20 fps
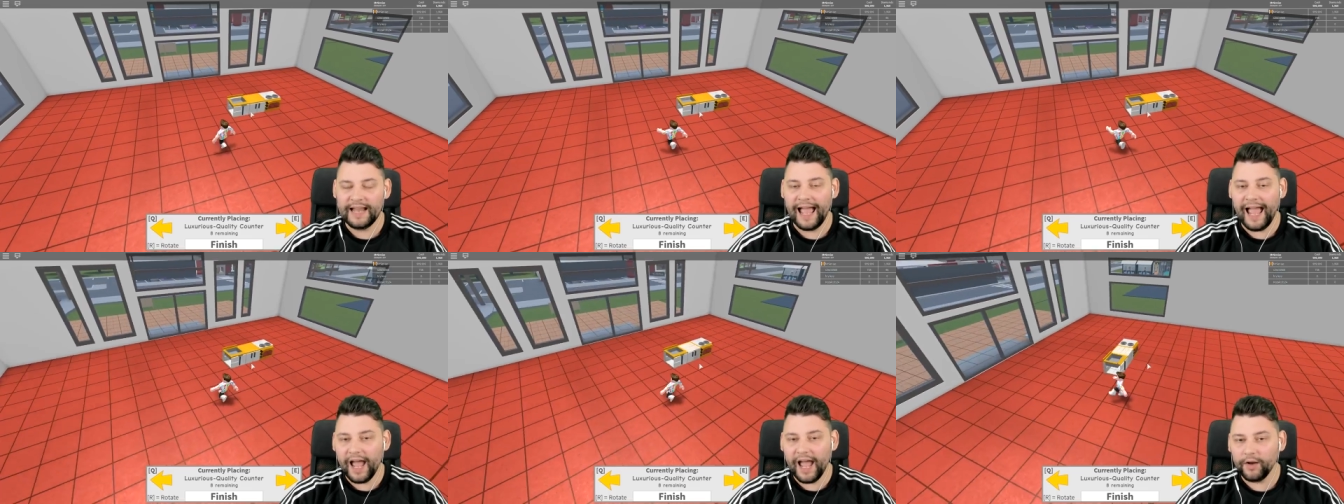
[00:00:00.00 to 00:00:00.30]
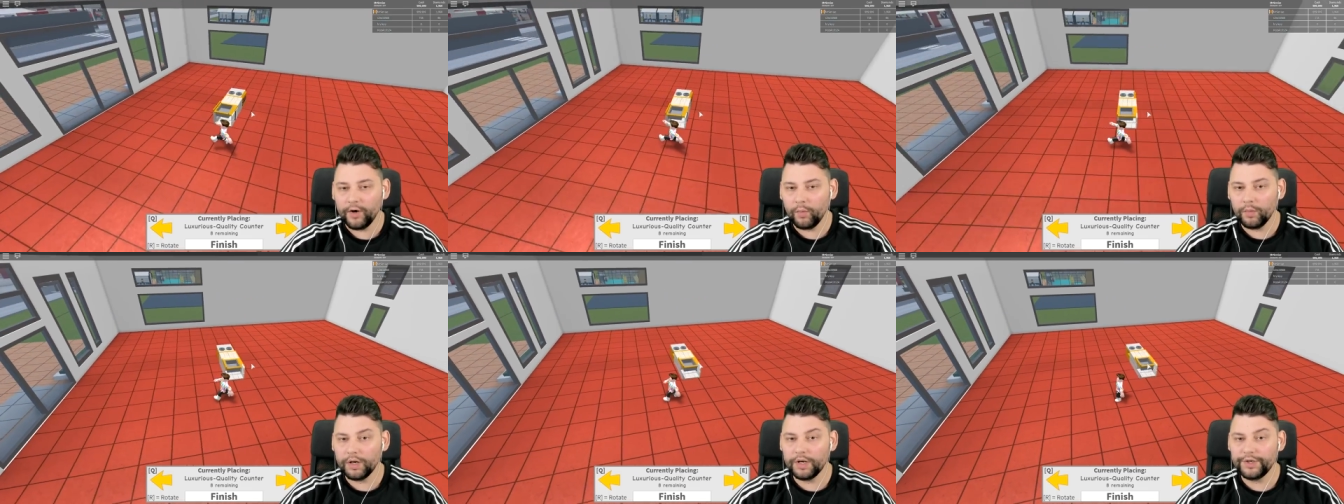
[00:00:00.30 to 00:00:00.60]
Now,
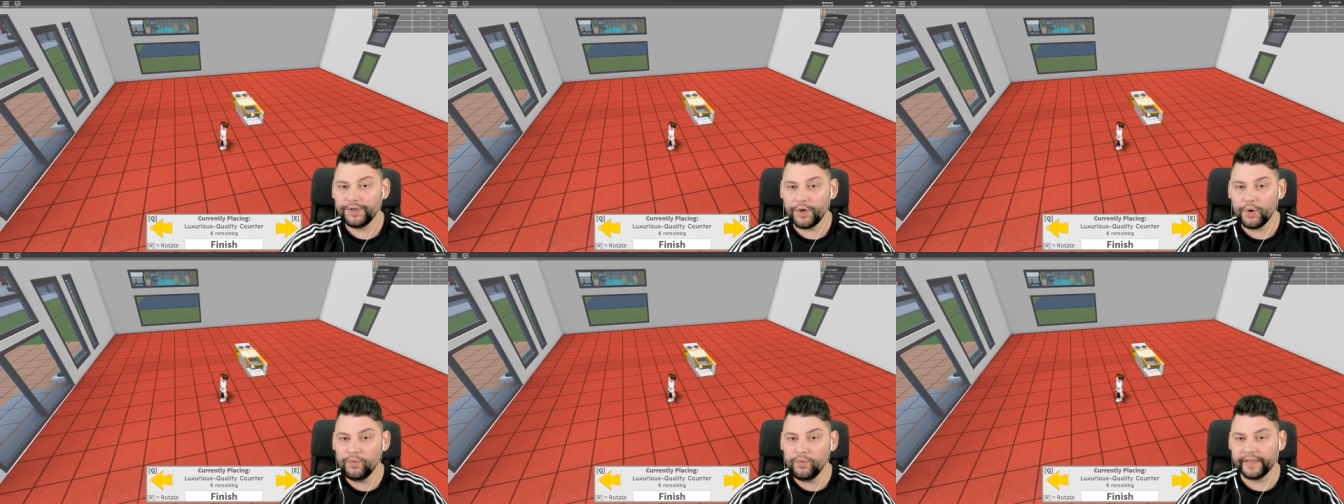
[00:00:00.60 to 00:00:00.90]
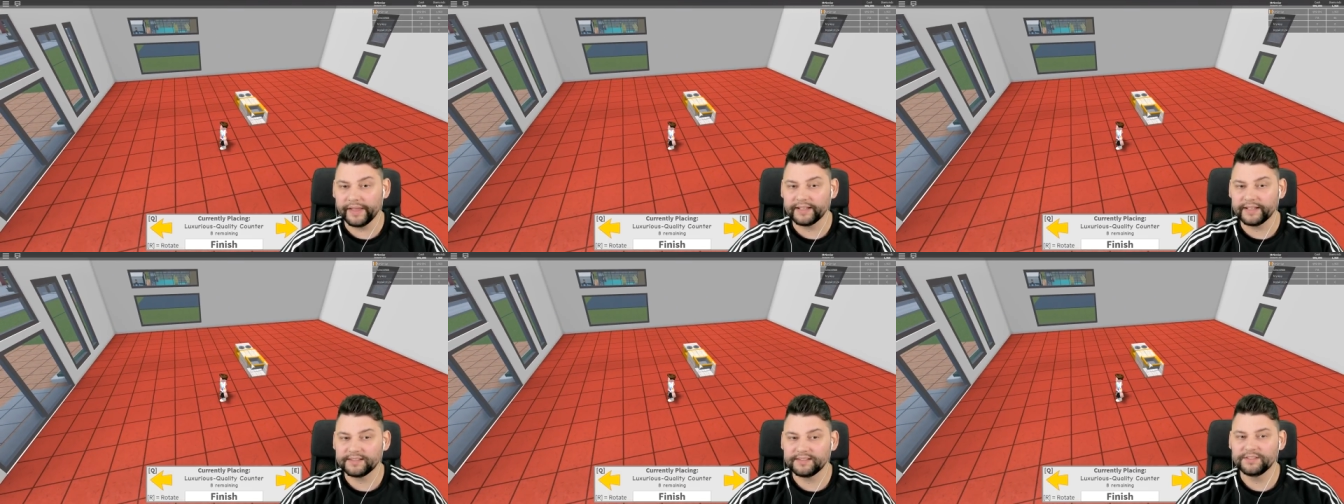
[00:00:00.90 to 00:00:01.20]
how do I want to do
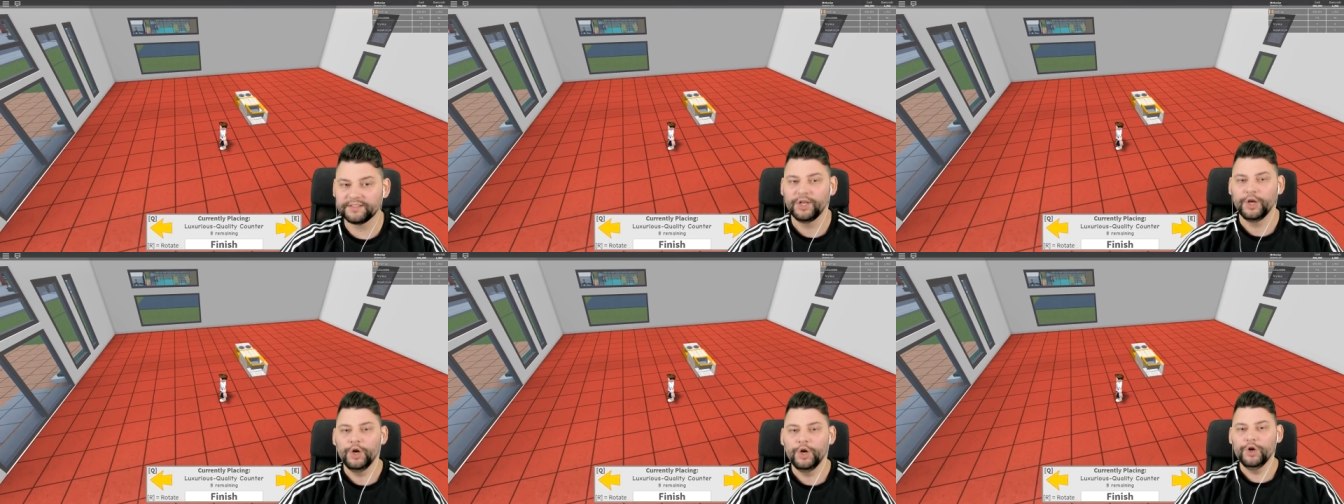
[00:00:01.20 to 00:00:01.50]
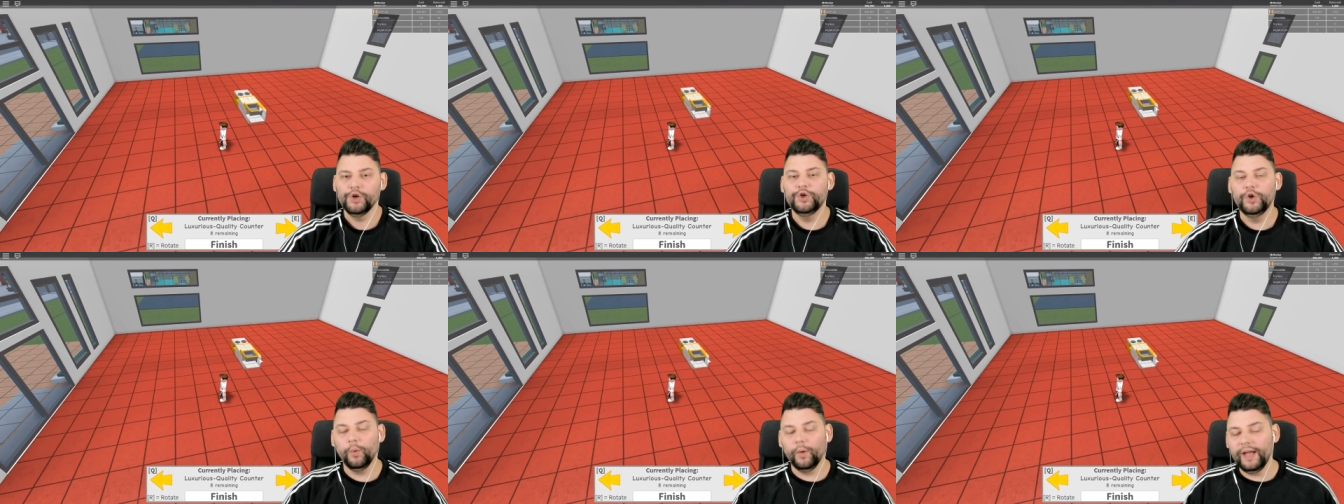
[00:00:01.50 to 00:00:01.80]
this?
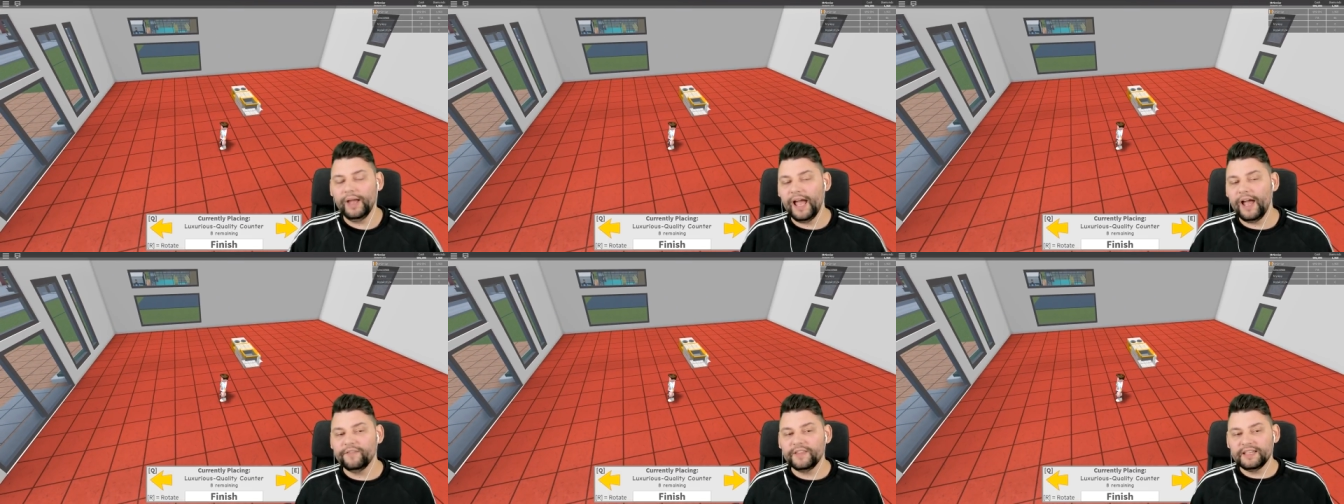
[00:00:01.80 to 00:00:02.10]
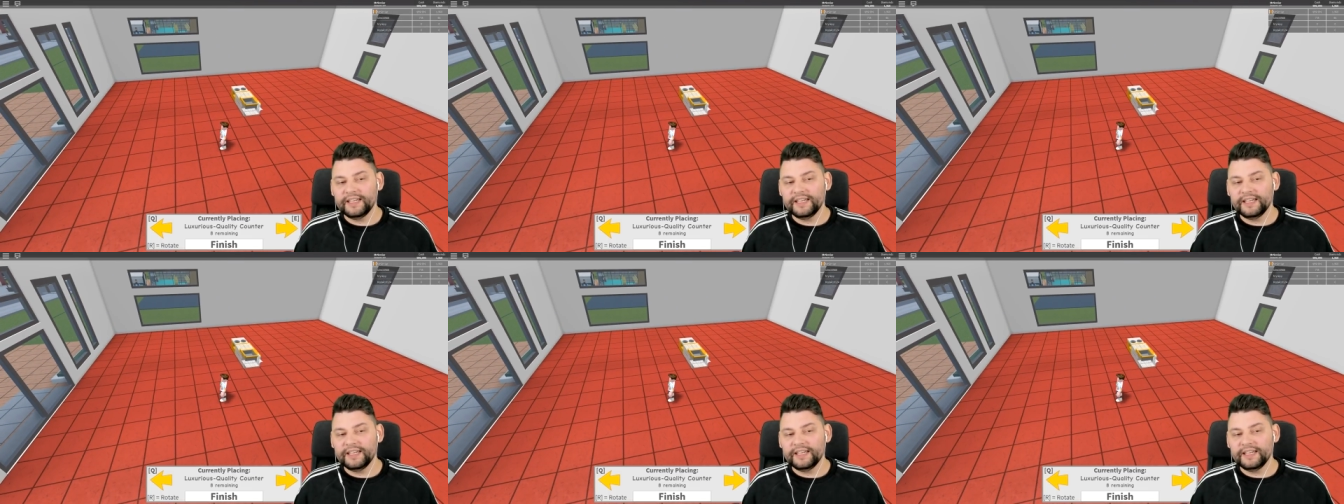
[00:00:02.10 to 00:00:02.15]
Do I have